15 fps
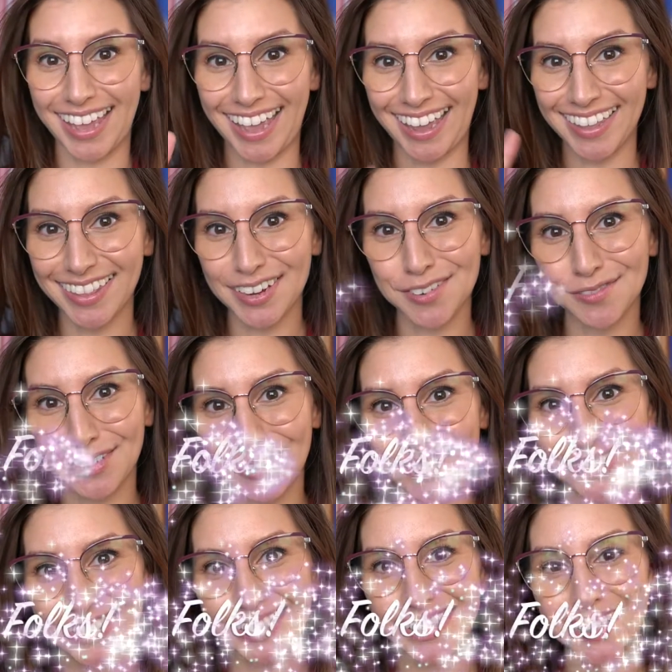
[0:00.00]
Hey there,
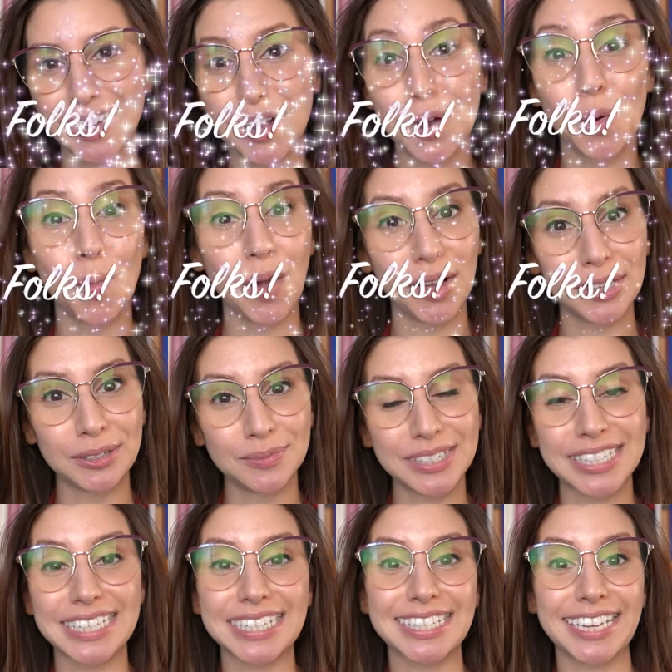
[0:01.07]
folks! Welcome to
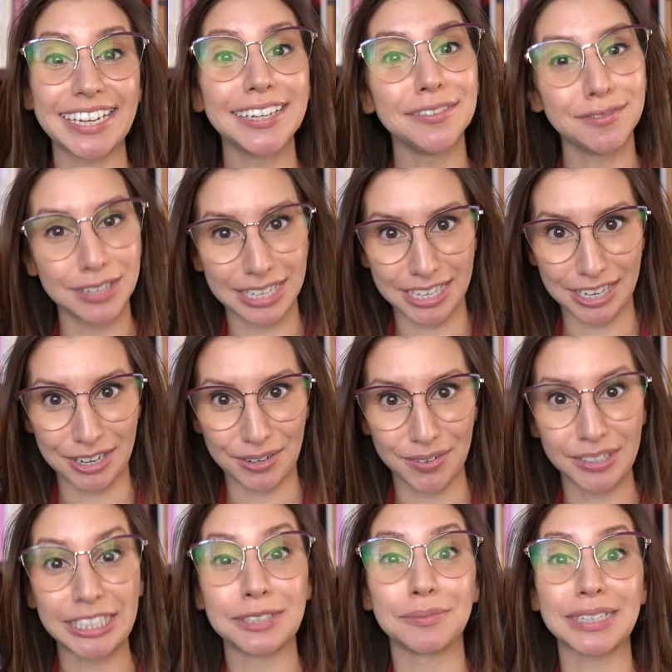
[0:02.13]
the second video
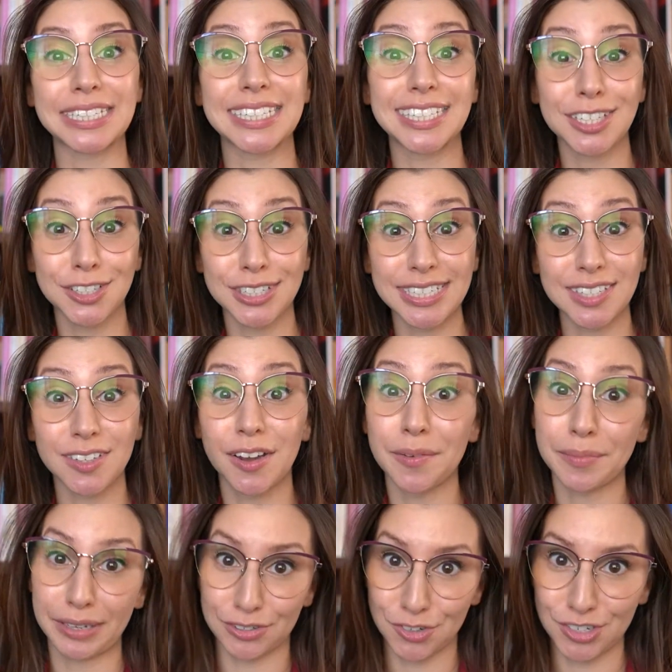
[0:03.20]
in my series on
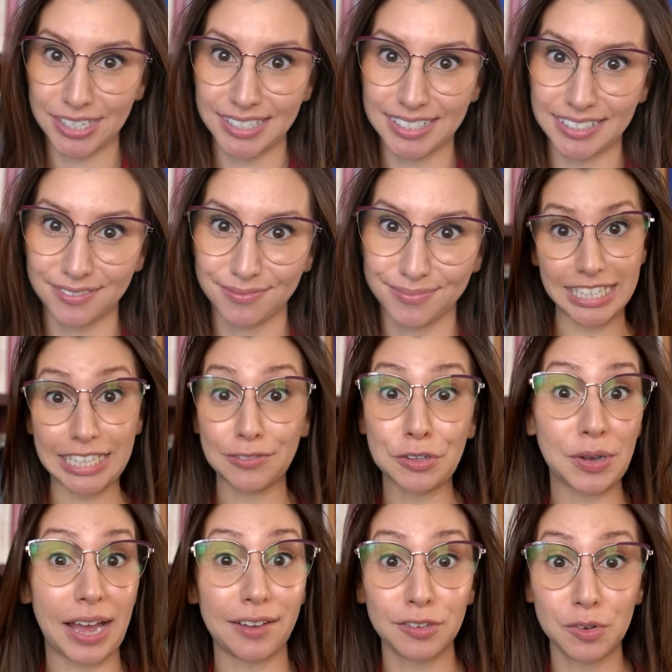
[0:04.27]
boundaries. If you
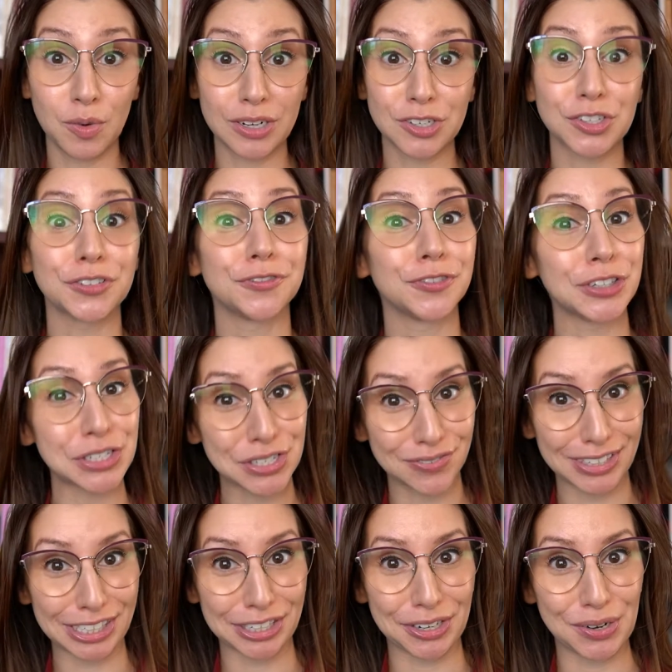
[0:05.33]
haven't watched the first
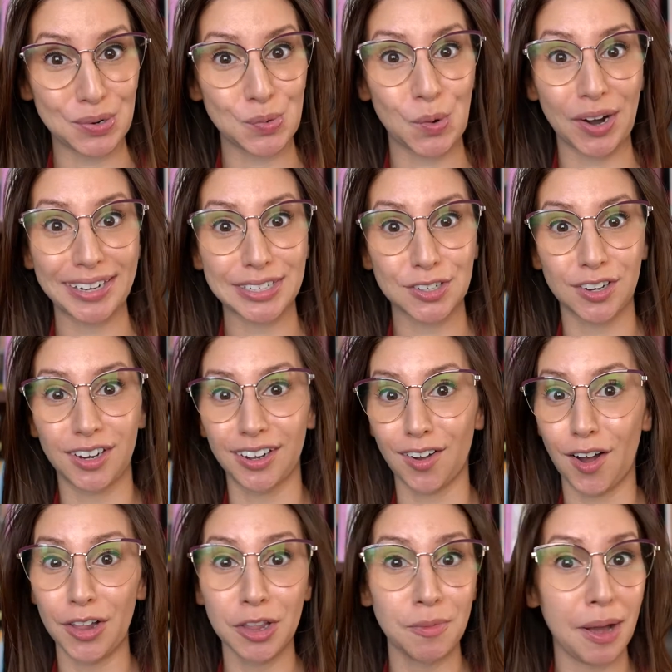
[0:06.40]
video where I talk
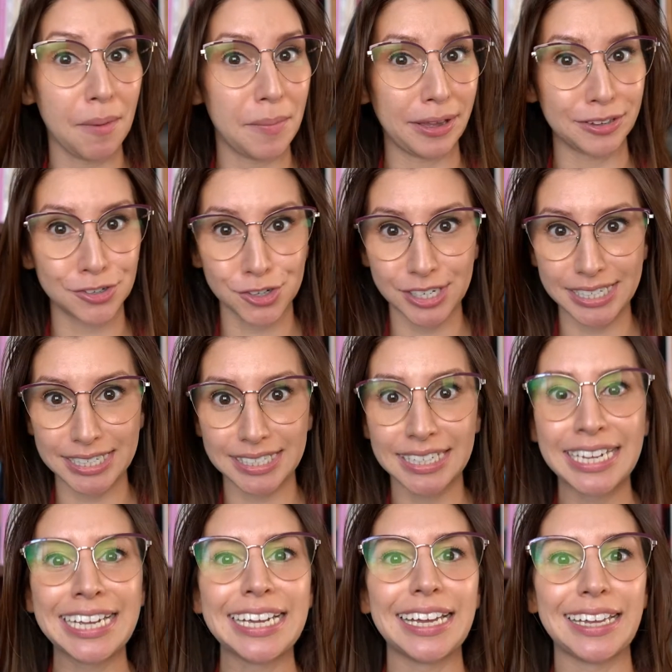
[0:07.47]
all about boundaries
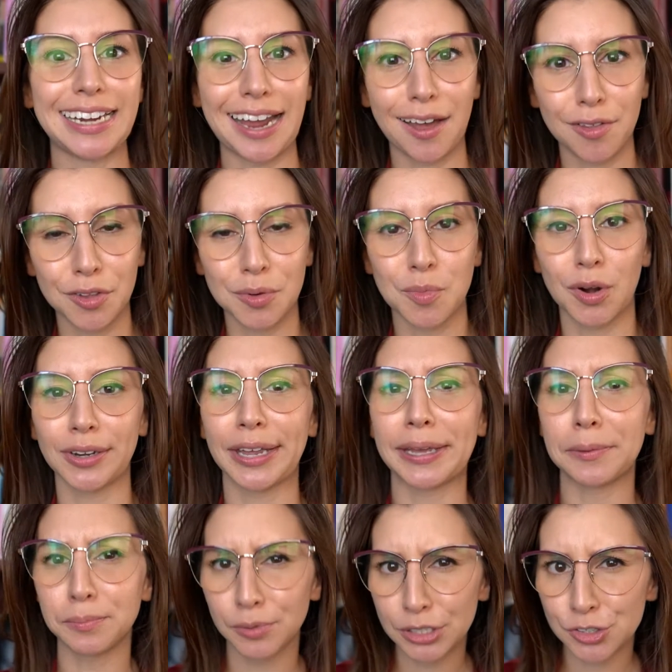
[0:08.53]
and how they're more
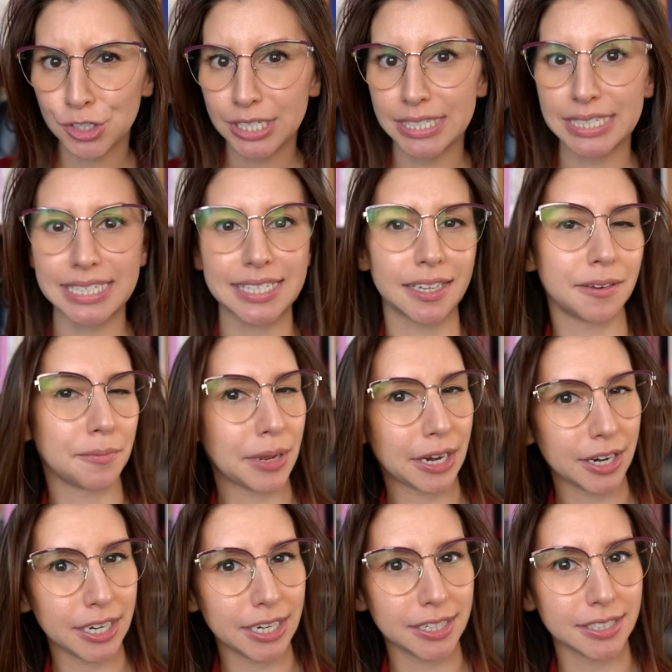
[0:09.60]
like bridges than
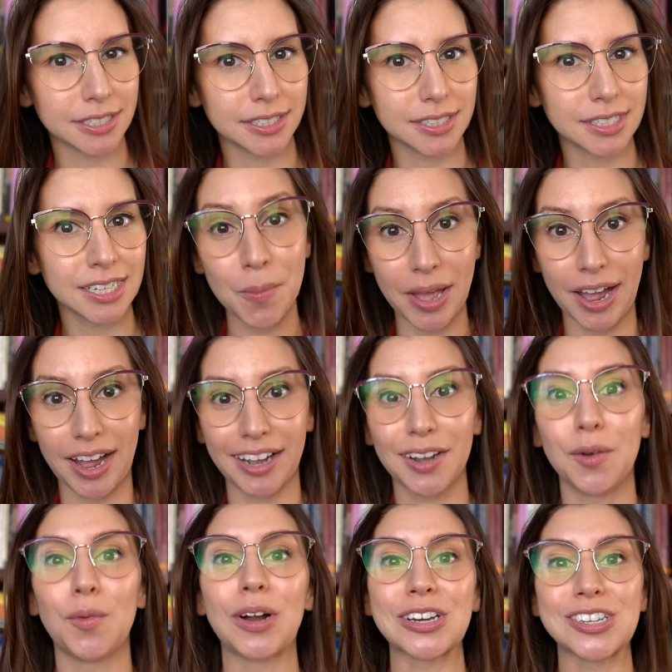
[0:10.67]
barriers, go back,
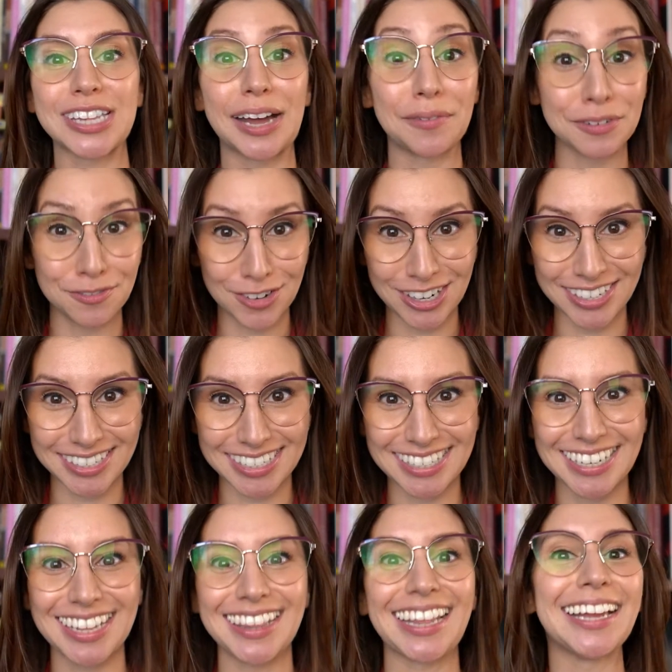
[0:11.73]
watch that one first,
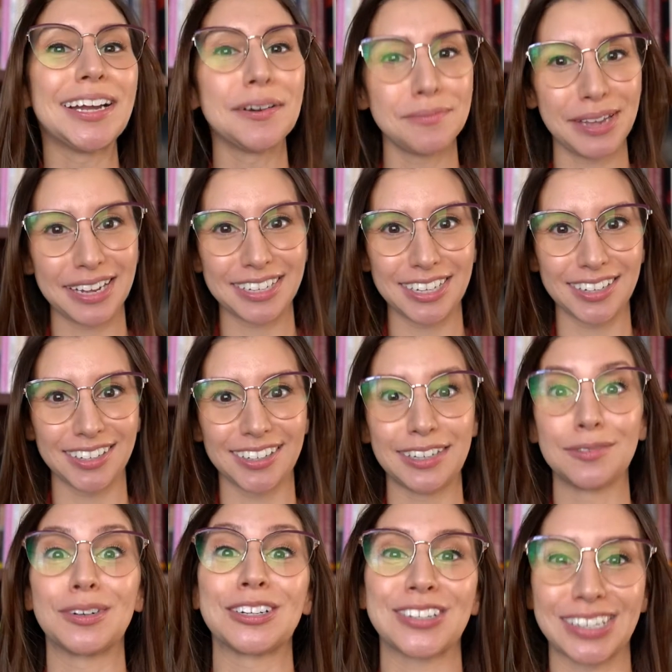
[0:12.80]
then come back here and
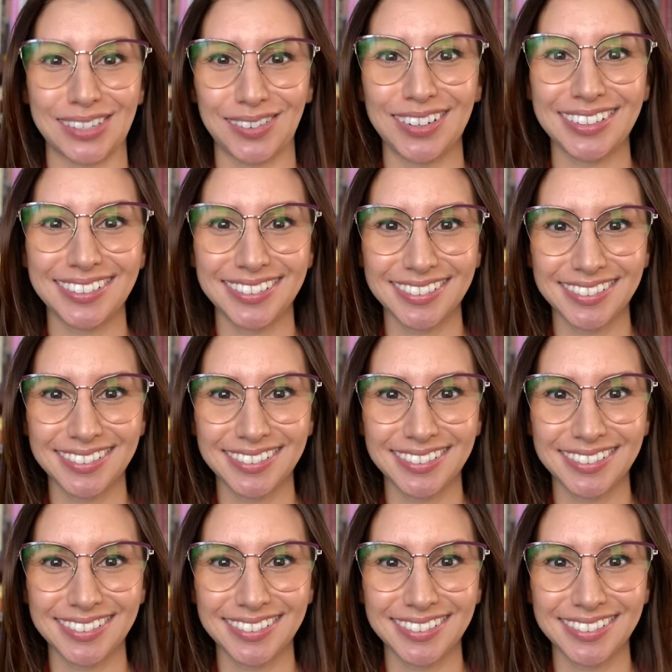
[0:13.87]
watch this one.